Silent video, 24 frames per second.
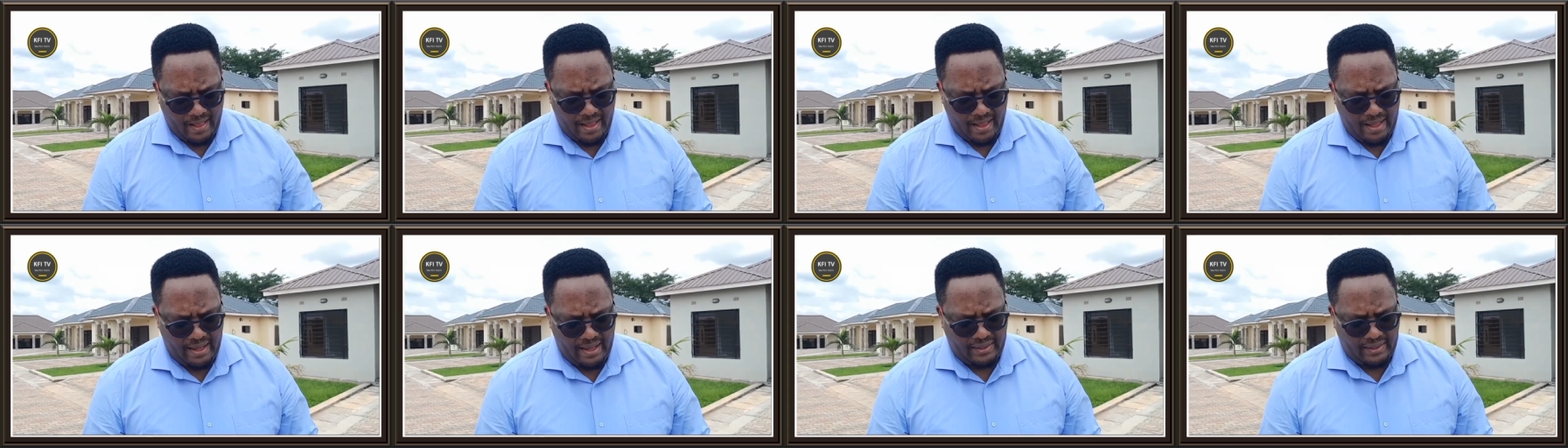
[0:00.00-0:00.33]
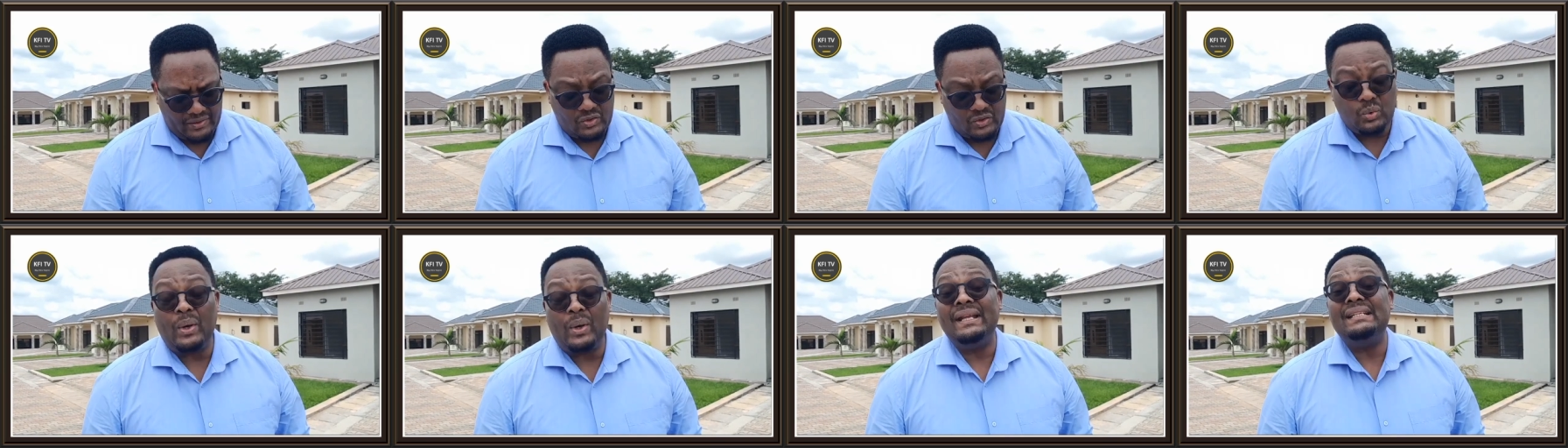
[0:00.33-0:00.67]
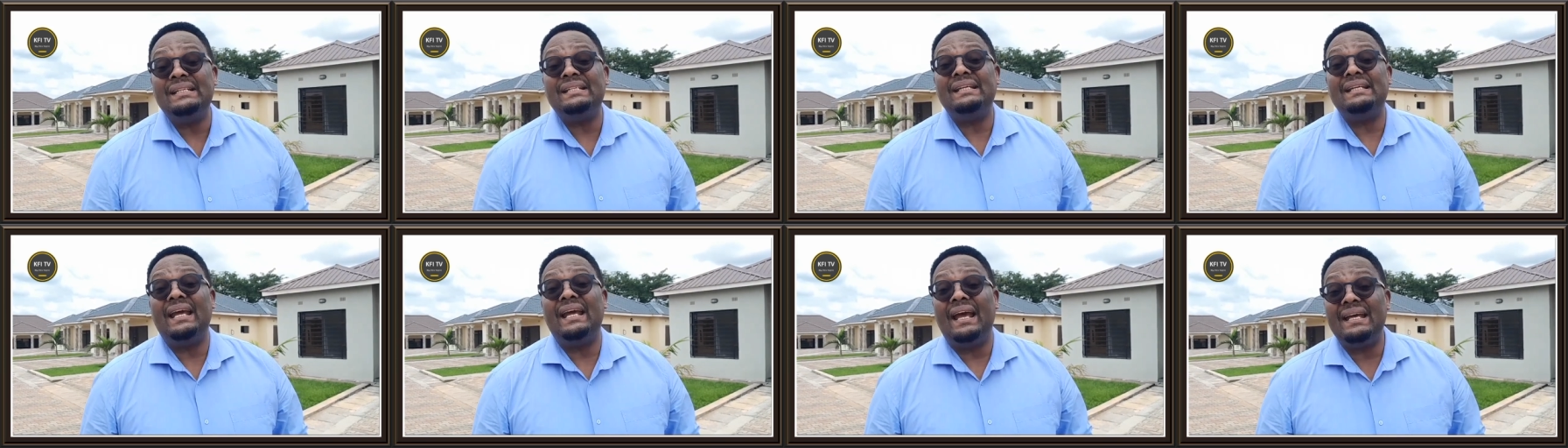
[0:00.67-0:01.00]
uh,
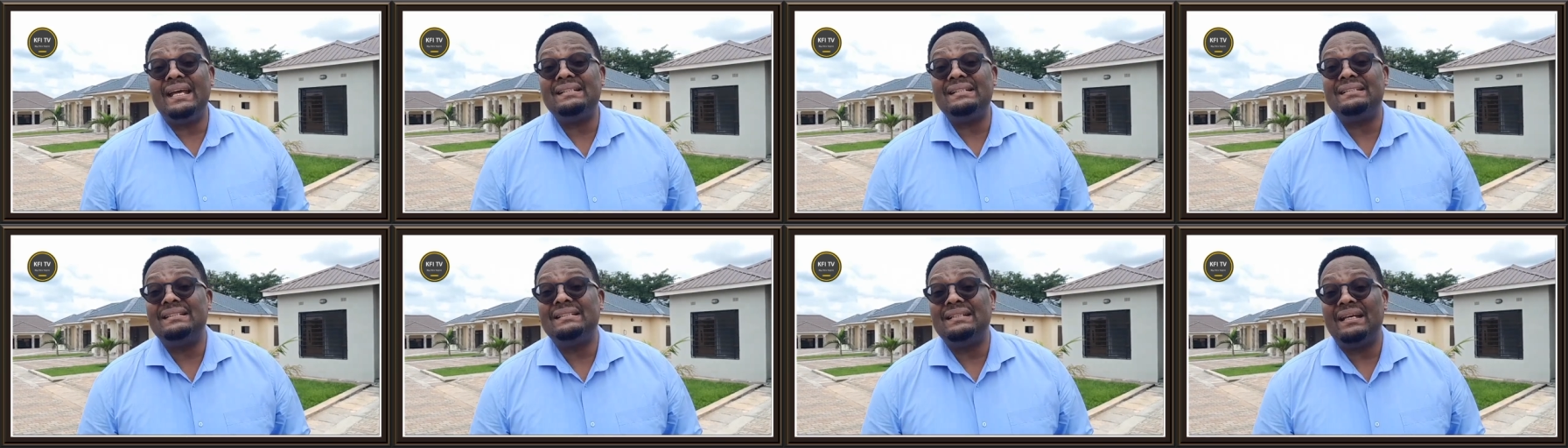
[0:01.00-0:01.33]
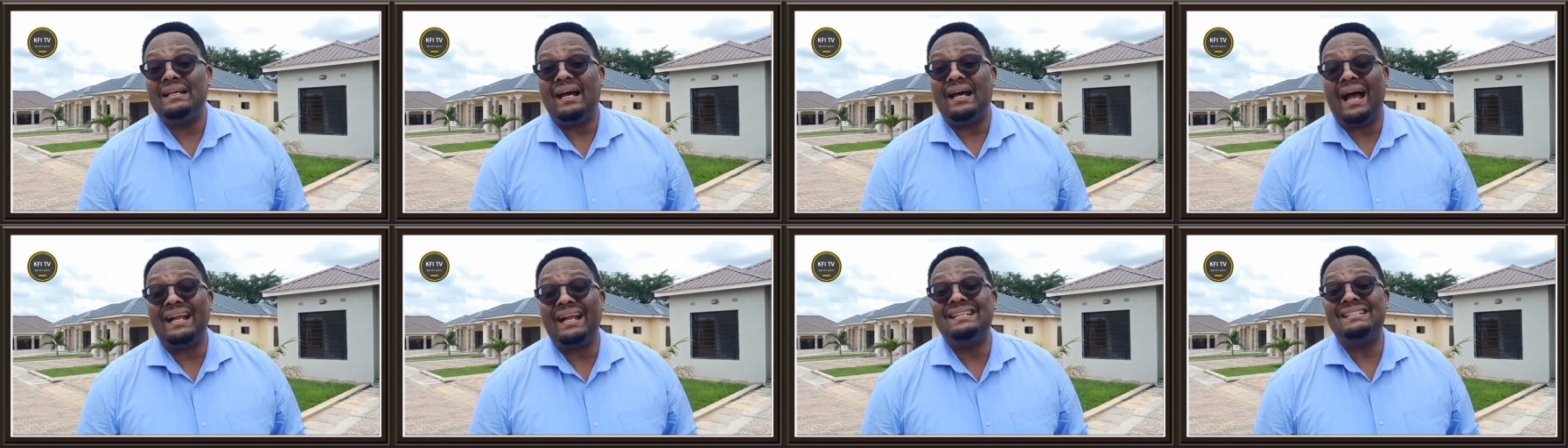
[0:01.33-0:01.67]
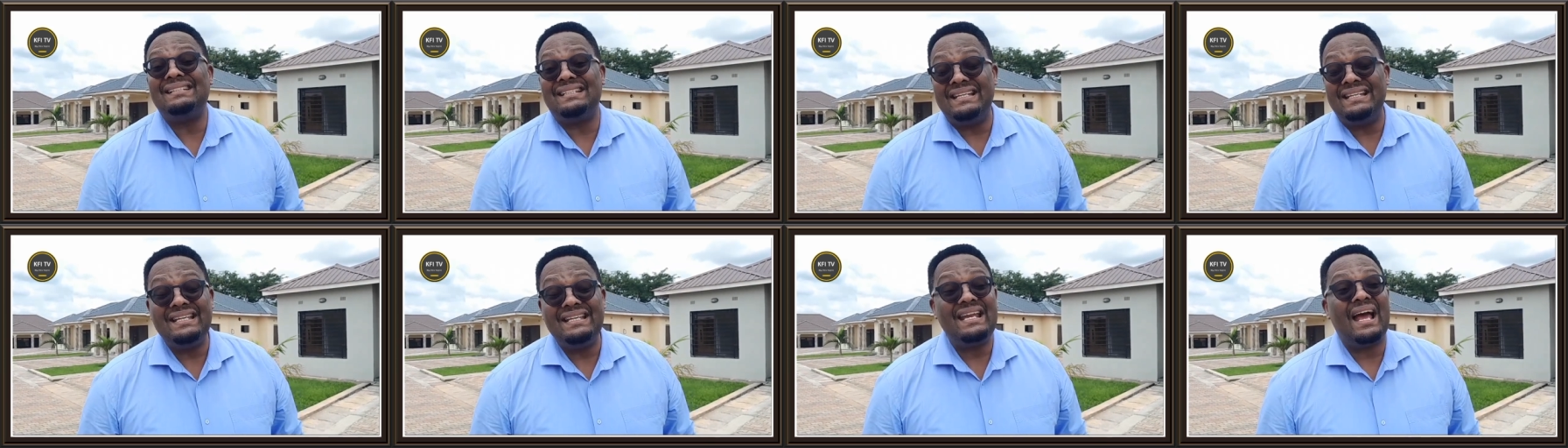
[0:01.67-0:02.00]
20 years at
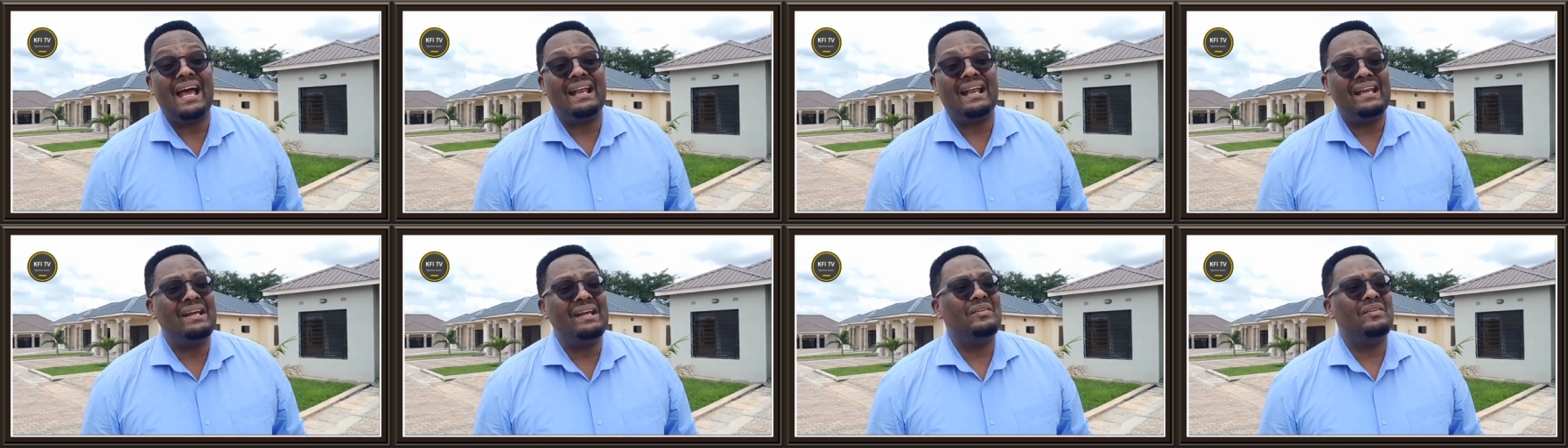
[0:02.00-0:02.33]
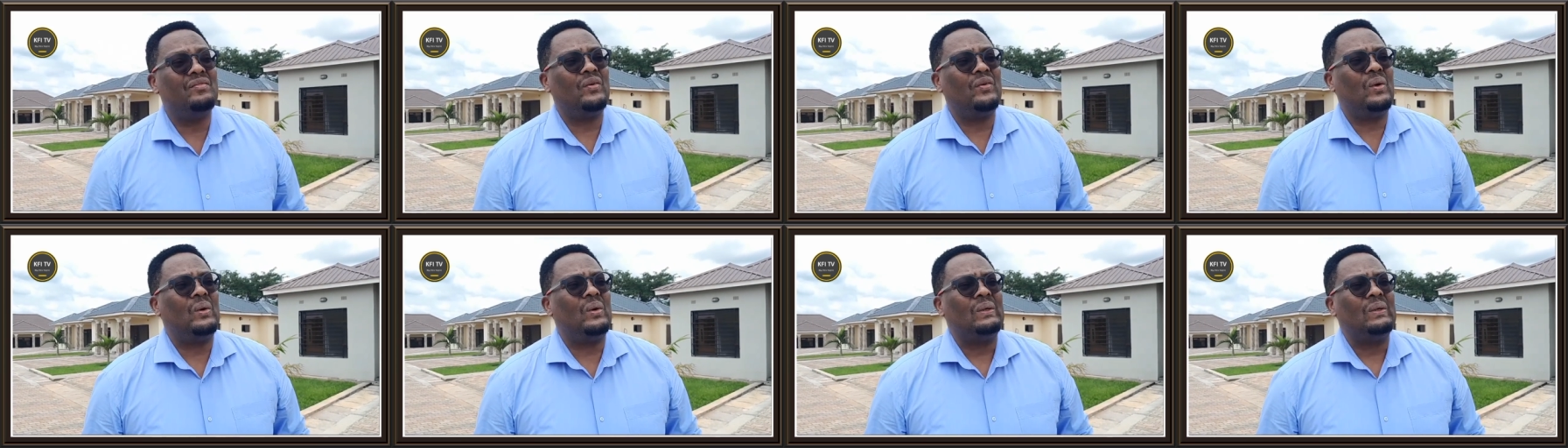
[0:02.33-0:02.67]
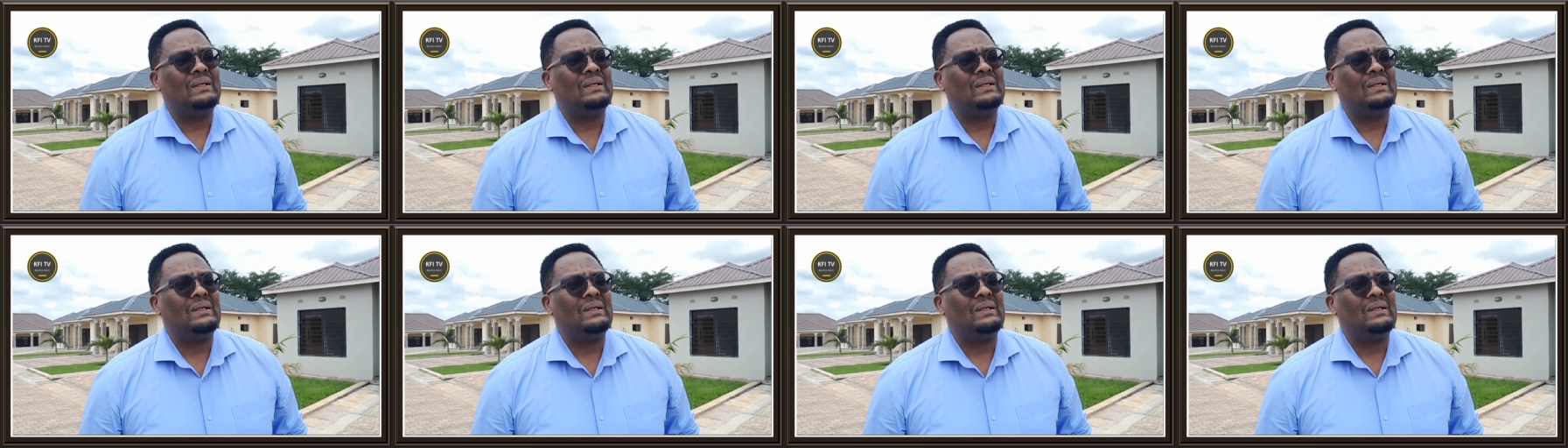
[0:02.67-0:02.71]
senior level